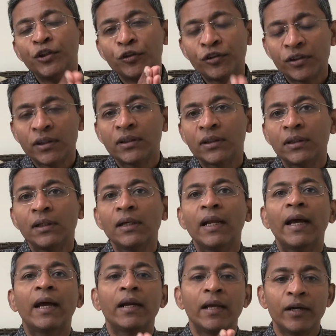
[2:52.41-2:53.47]
nutritional
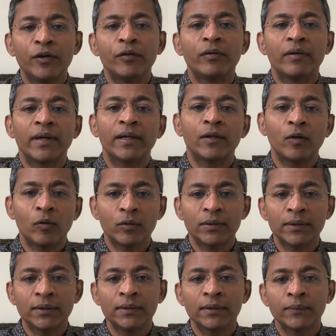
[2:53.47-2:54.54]
and endocrine
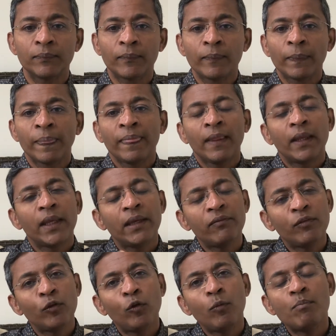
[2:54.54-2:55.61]
causes.
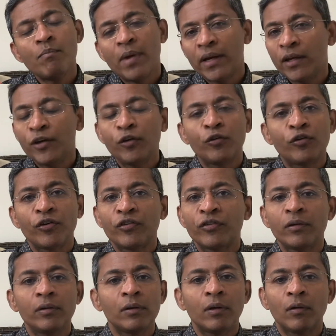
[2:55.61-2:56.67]
Even though many
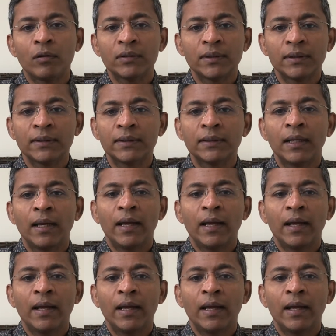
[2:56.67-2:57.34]
nutritional causes